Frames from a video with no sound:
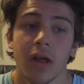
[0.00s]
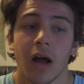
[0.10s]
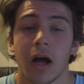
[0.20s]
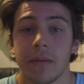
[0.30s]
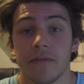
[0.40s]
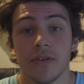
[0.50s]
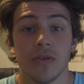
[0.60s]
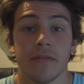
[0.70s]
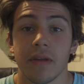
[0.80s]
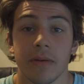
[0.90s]
If you do
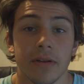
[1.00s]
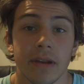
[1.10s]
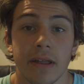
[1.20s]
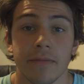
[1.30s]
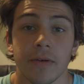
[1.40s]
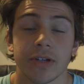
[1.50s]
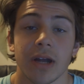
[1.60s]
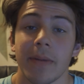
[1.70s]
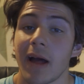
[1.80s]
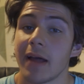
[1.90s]
have the ability to get
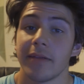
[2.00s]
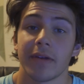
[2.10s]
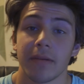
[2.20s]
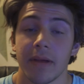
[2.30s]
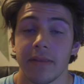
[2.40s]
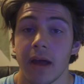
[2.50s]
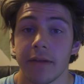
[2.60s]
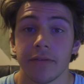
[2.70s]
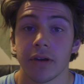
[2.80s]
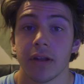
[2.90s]
Photoshop, highly recommend that
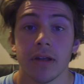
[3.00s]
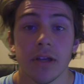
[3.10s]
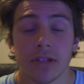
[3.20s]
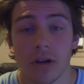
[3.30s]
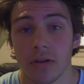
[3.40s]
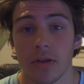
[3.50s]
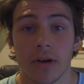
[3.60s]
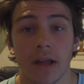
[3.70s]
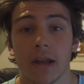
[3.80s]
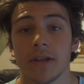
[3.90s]
if you're gonna start
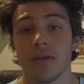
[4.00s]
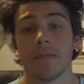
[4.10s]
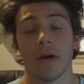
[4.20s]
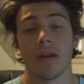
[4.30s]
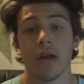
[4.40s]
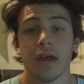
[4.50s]
learning how to do it. But